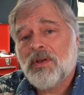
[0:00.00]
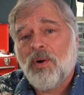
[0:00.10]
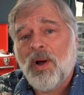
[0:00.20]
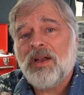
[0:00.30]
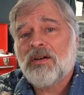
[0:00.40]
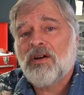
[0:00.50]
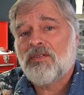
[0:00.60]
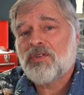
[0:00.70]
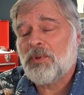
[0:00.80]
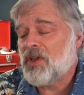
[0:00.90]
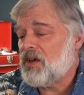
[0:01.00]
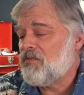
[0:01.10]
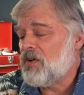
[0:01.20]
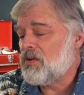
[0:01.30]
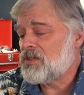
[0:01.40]
quite a comfortable
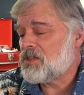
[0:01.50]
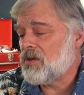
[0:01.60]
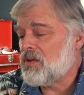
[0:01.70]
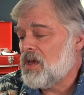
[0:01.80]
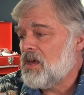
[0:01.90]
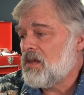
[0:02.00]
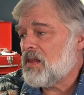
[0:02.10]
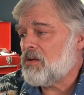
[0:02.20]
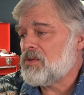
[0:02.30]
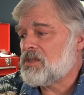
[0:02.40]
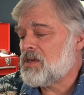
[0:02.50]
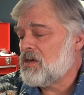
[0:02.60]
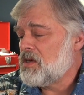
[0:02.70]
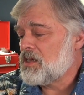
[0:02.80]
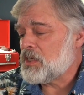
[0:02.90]
headphone, so that was,
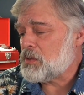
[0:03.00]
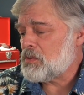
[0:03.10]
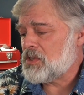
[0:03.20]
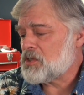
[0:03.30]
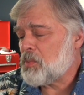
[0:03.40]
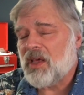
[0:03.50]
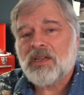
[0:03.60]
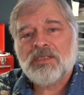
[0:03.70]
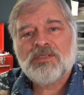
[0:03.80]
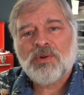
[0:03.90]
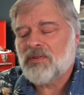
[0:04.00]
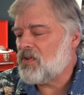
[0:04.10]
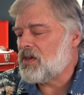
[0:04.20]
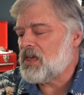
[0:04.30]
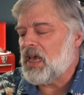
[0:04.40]
despite its sort of
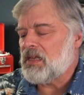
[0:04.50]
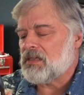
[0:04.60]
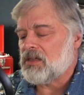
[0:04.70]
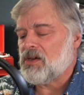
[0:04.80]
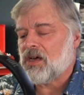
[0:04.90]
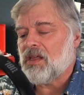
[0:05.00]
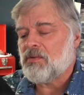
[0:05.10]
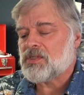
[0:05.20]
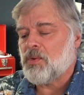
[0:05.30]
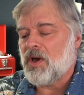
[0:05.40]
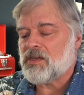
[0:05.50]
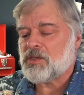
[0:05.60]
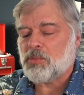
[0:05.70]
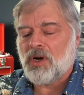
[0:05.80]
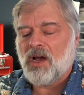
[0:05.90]
ungainly look, that was quite a
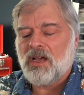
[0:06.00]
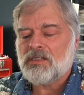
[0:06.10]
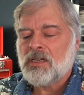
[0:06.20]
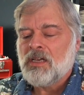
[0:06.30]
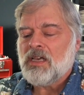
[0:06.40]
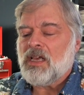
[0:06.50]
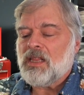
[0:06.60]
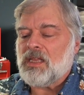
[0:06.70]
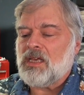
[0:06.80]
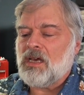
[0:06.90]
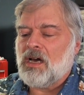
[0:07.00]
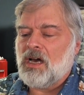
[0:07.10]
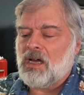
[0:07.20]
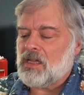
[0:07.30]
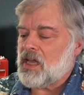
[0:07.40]
surprise. The
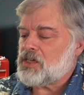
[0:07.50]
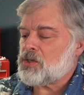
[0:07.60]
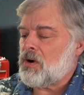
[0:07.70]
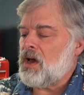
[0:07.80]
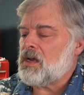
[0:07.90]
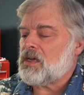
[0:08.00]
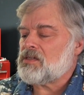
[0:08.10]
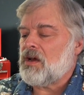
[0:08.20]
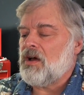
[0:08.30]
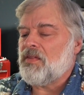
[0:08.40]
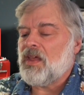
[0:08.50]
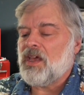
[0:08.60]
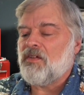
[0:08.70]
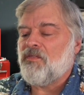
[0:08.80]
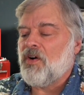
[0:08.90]
uh, electronics on the
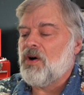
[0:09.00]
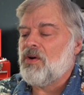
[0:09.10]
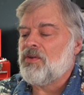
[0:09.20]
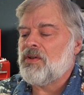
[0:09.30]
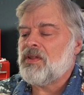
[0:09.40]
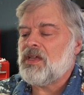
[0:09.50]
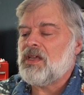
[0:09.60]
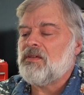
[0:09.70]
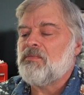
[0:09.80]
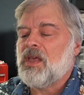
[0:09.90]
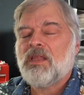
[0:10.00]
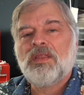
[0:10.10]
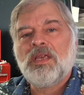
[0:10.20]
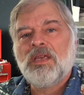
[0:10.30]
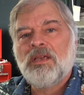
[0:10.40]
headphone, the,
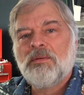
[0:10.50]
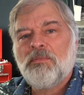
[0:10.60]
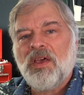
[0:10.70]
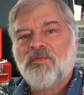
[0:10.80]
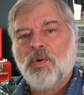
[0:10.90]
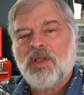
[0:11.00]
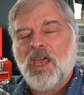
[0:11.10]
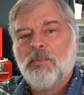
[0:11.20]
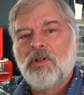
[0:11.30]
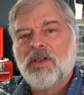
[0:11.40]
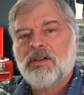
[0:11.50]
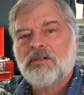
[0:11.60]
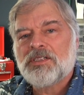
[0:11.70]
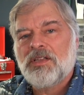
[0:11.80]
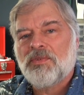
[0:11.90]
the headphone cable
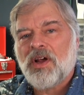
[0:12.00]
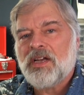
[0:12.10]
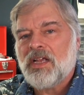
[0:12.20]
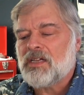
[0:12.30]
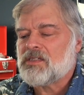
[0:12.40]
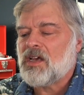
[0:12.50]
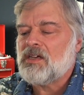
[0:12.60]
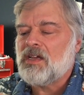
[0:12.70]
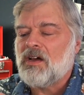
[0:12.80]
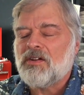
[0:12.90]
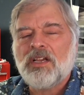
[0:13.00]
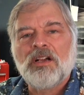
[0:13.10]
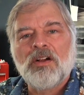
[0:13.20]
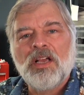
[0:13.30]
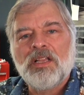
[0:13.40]
enters in the right-hand side down
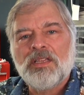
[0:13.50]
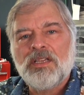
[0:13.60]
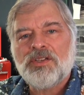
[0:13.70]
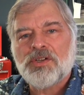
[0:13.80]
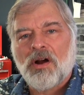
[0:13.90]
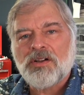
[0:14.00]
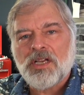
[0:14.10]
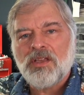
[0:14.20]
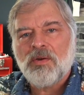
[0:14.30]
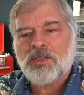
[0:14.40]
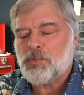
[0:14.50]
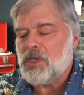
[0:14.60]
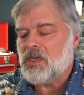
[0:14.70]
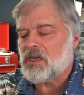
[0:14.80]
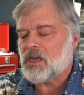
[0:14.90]
here, and the charging
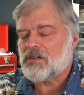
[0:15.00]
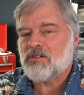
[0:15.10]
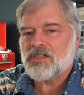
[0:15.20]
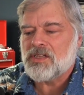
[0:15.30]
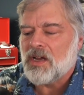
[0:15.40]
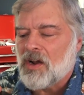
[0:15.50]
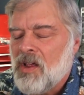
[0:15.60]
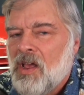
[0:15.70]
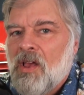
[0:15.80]
USB connector is there.